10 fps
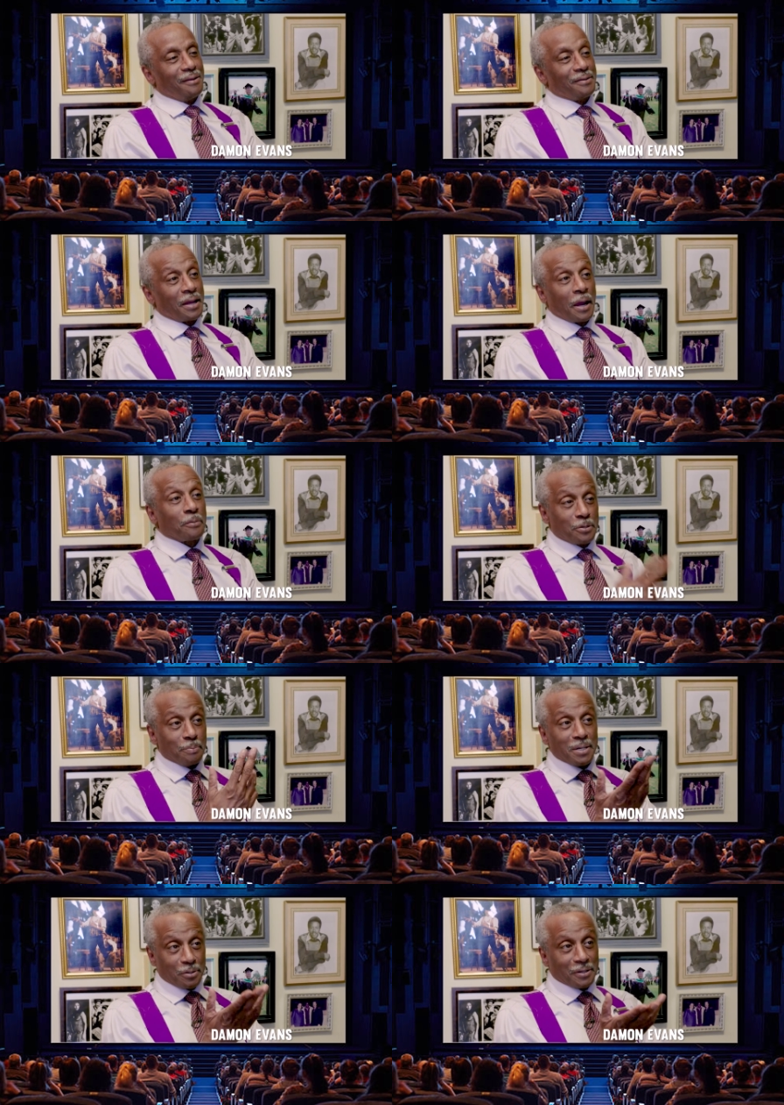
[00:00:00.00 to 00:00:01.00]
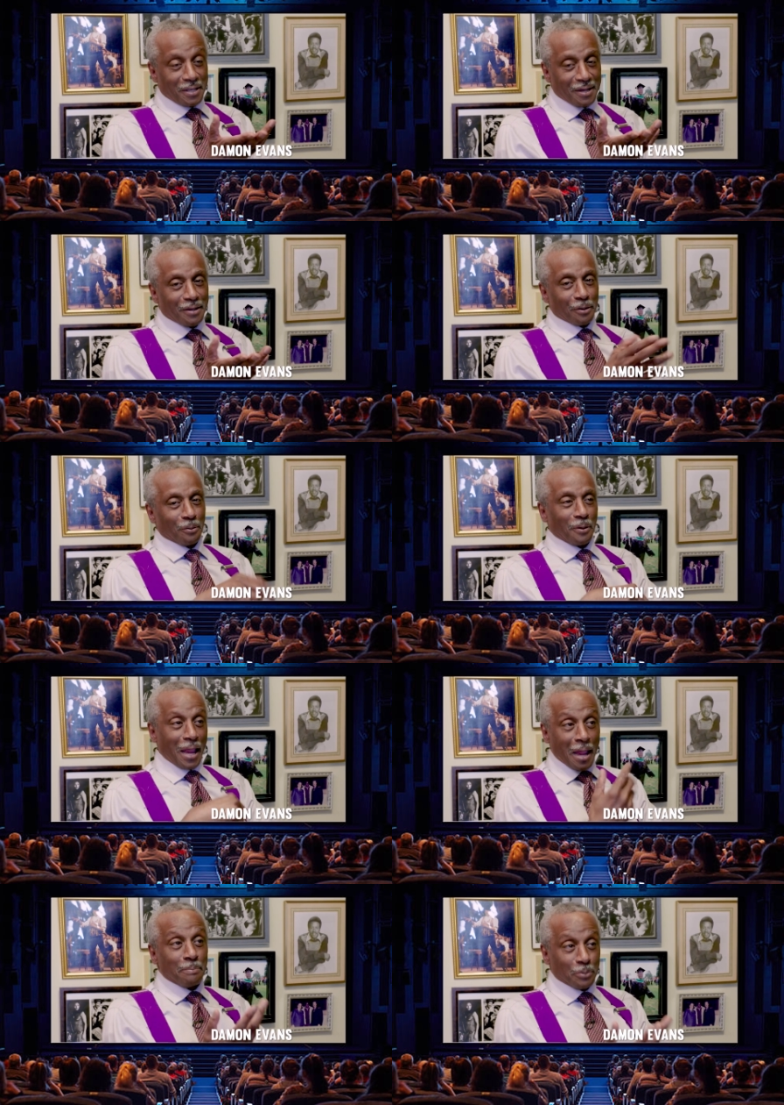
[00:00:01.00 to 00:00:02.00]
that I was mentally ill,
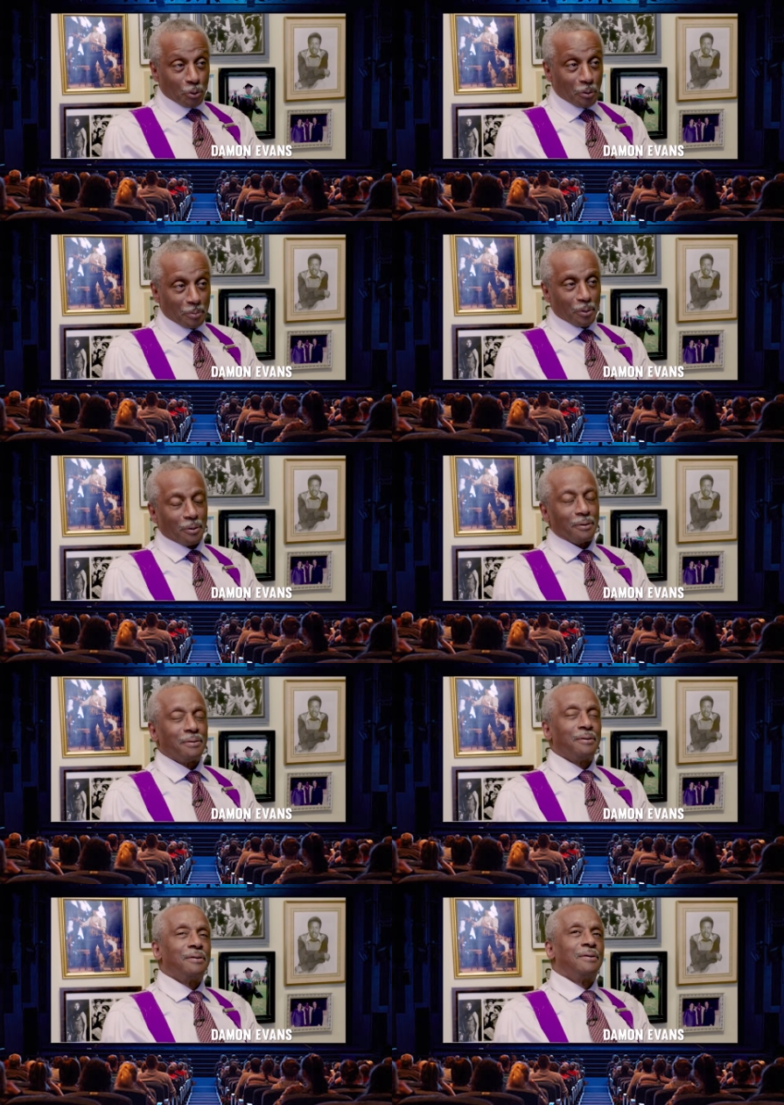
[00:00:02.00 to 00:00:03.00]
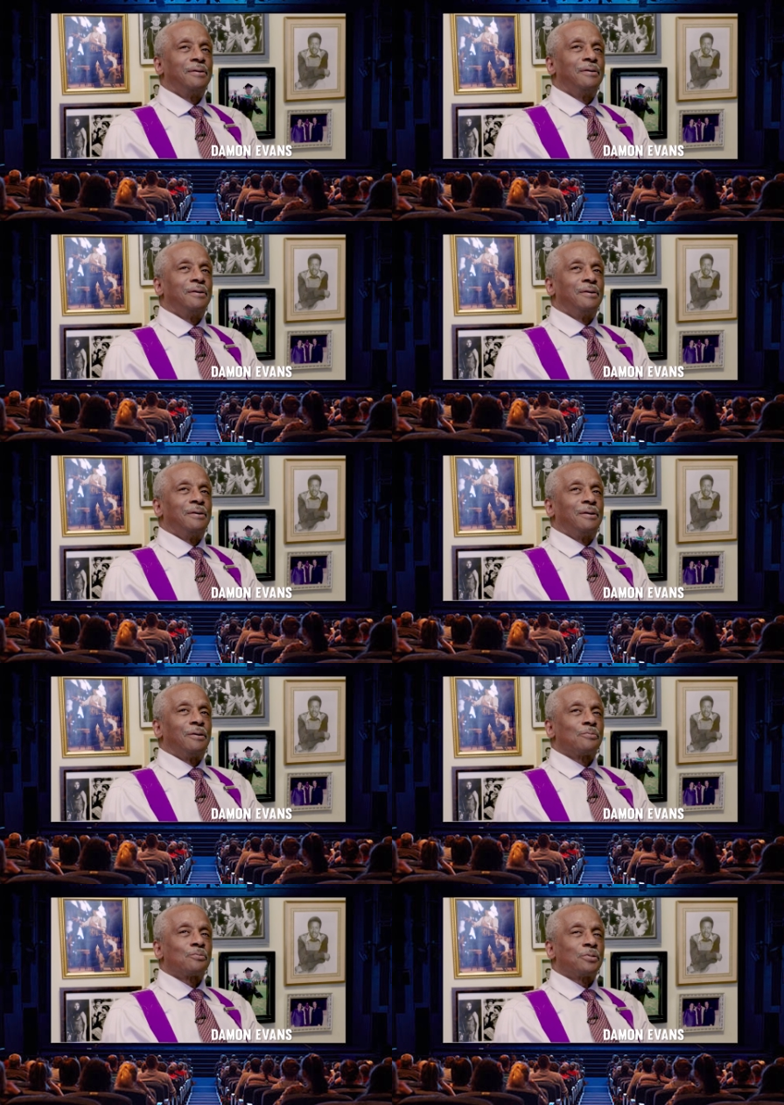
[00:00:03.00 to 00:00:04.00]
abnormal,
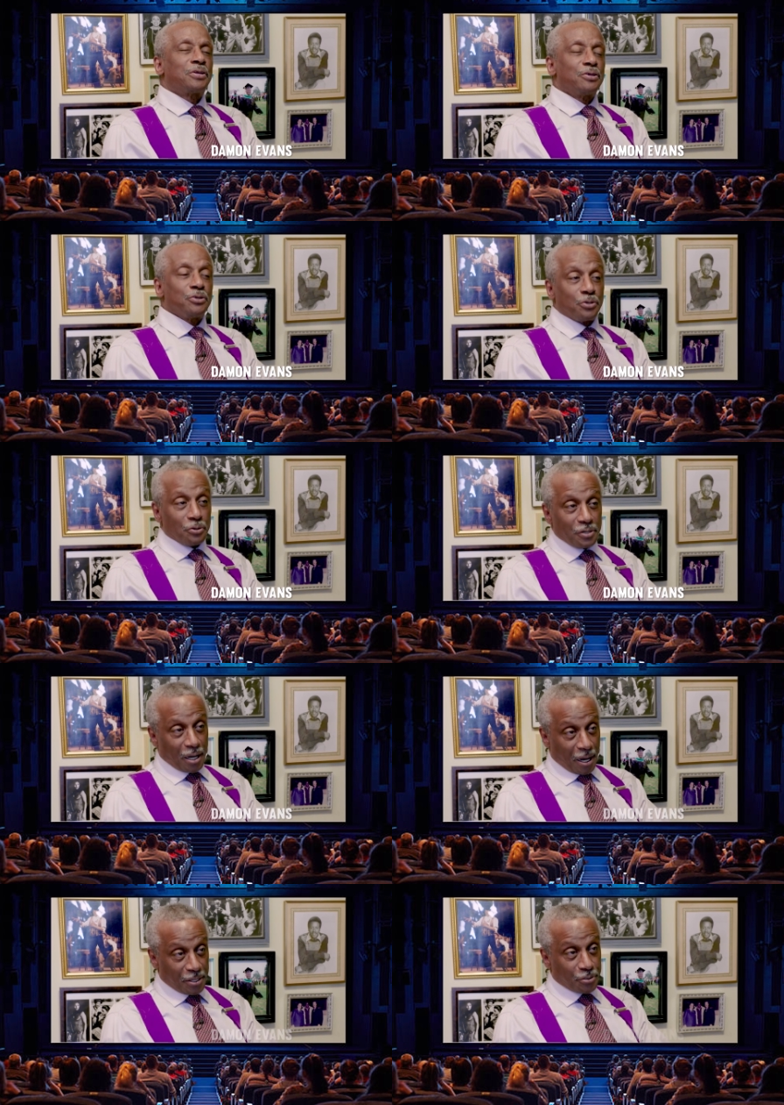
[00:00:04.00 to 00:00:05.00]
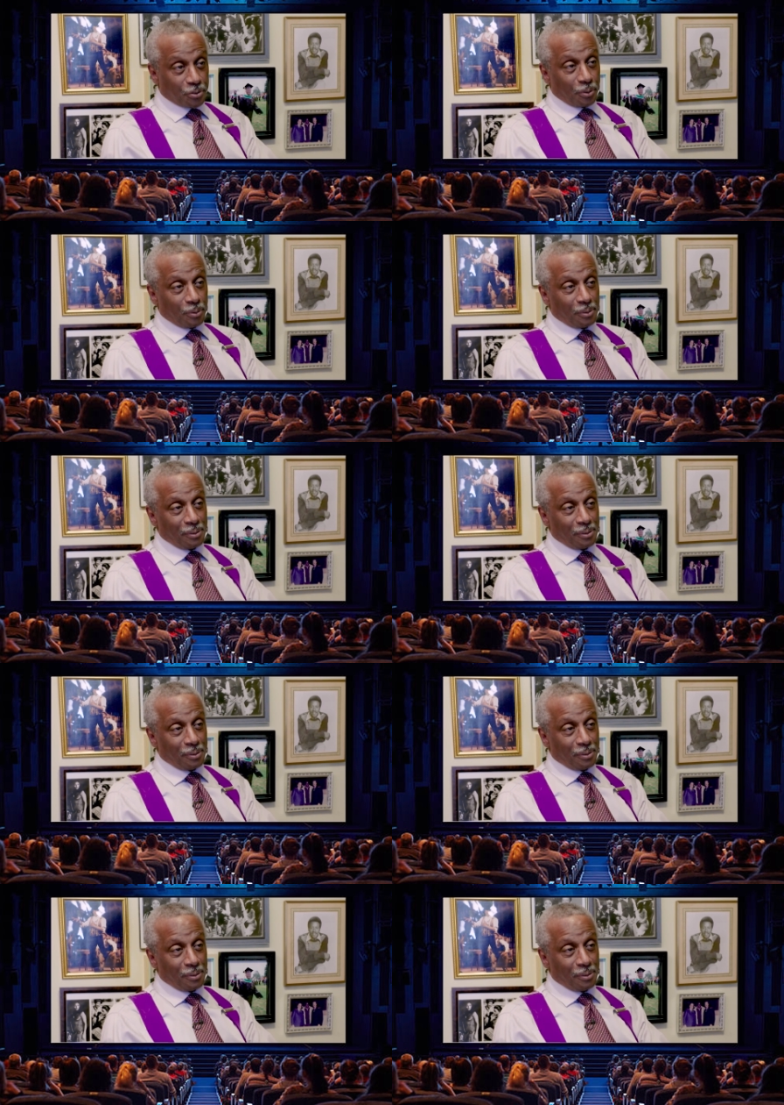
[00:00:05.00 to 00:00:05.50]
was in junior high school.